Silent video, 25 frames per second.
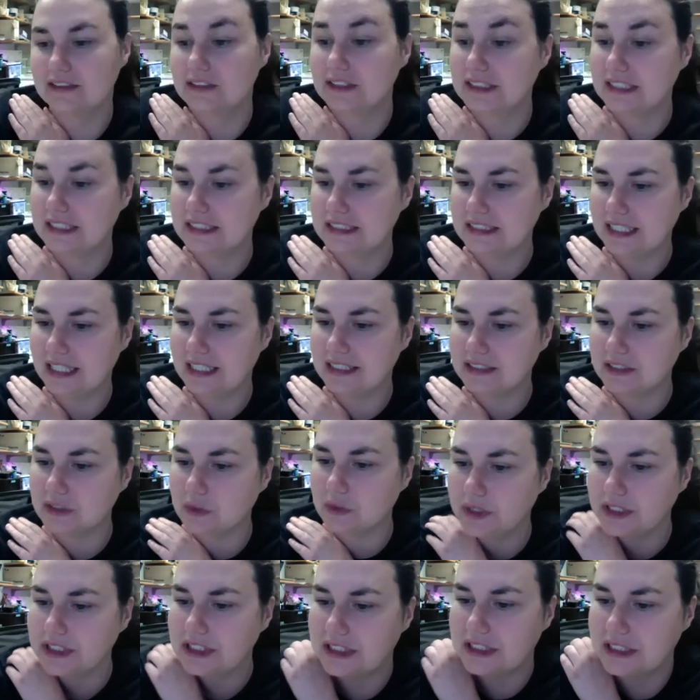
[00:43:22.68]
Stacy has a
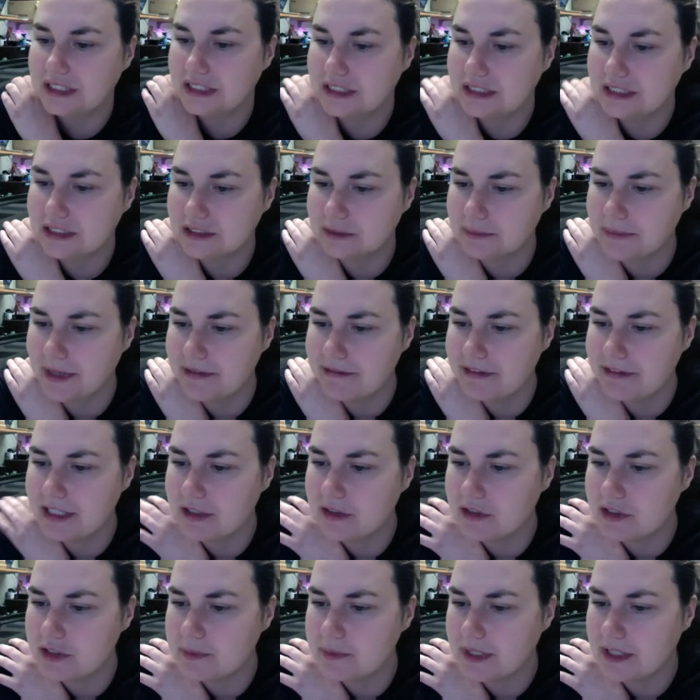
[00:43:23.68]
question. So my
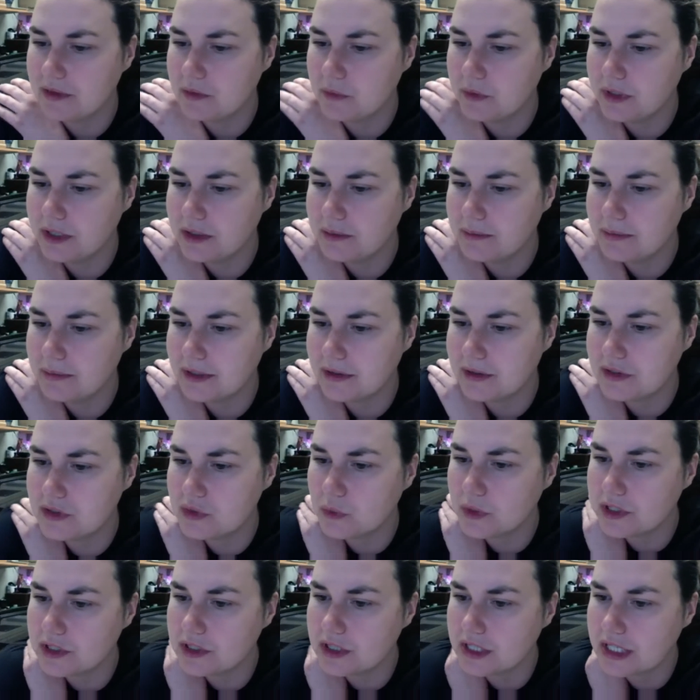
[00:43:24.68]
video is being weird, but I was
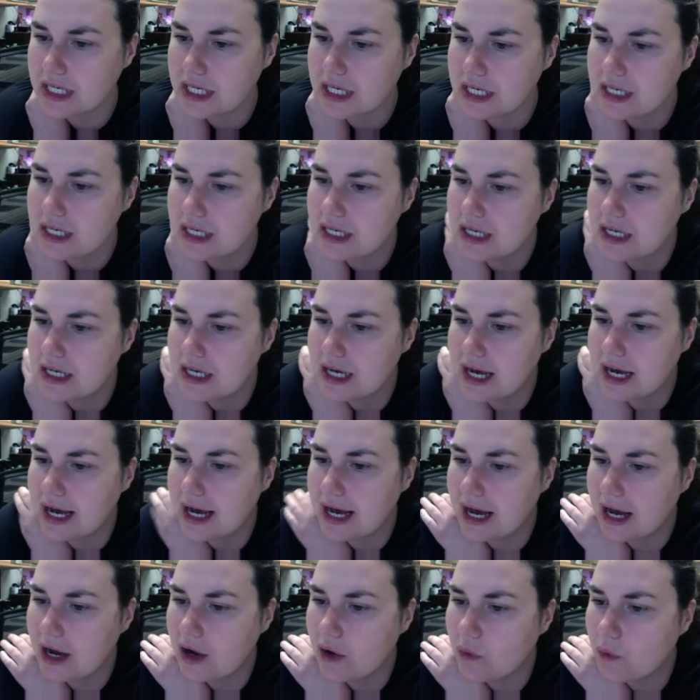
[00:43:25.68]
wondering
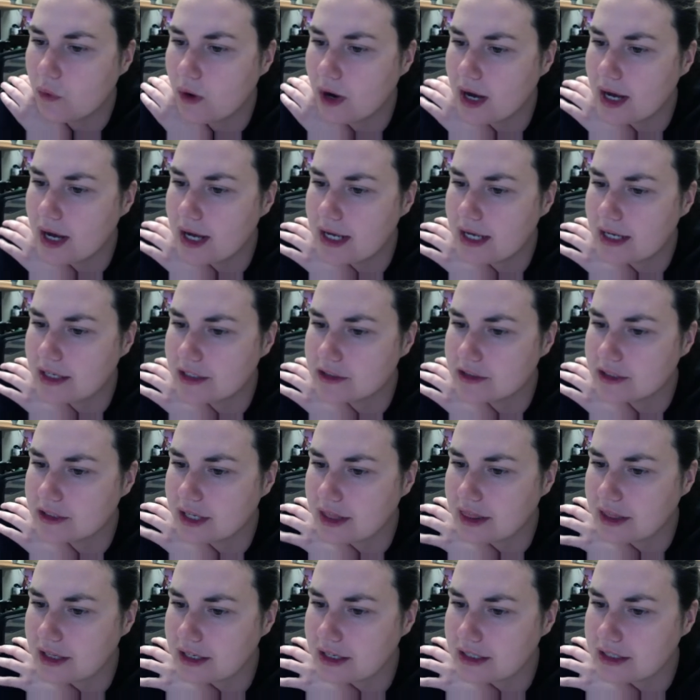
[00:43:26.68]
why Andrea
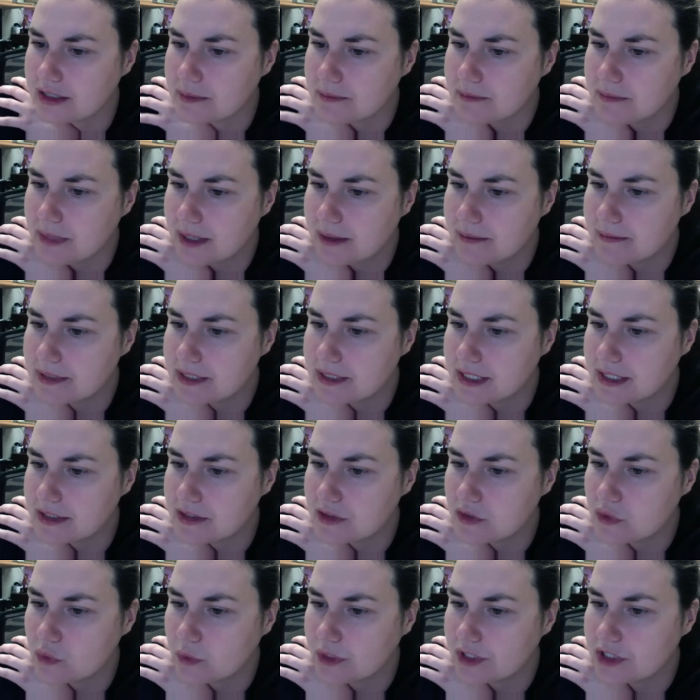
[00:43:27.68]
thinks MIBs can
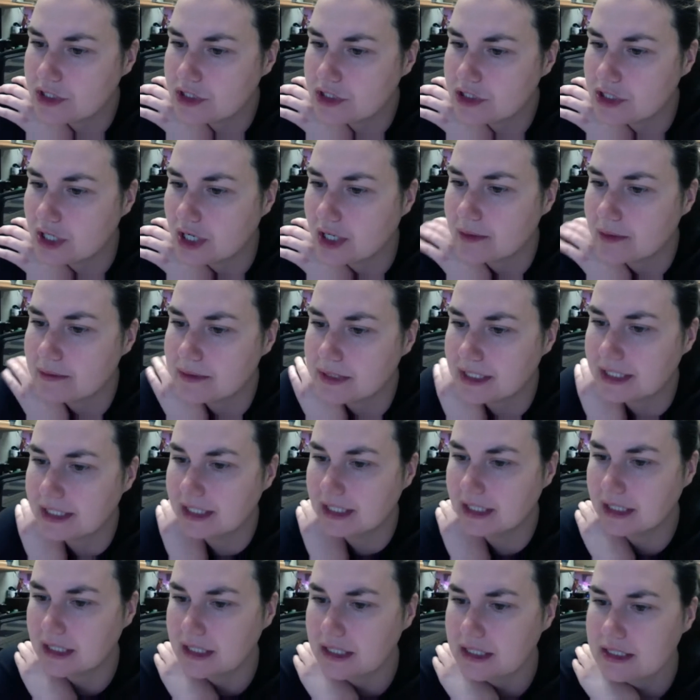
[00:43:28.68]
switch jobs
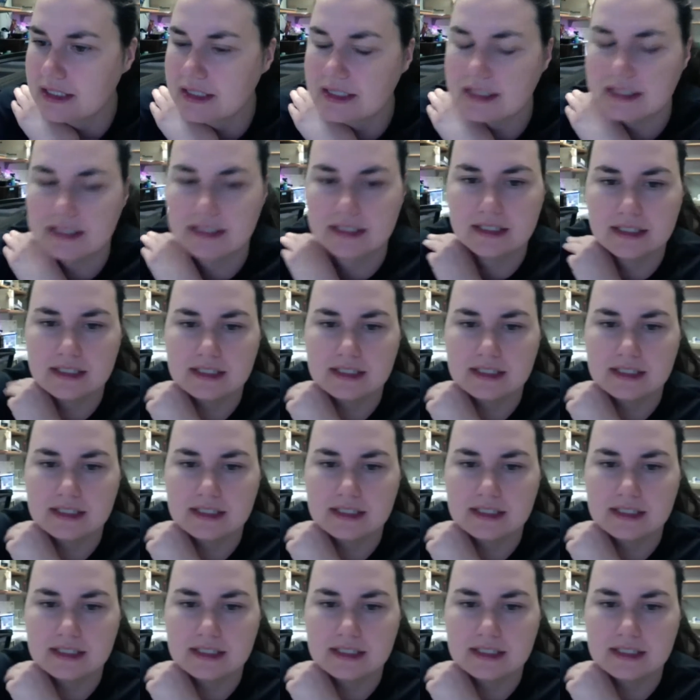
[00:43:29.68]
like this.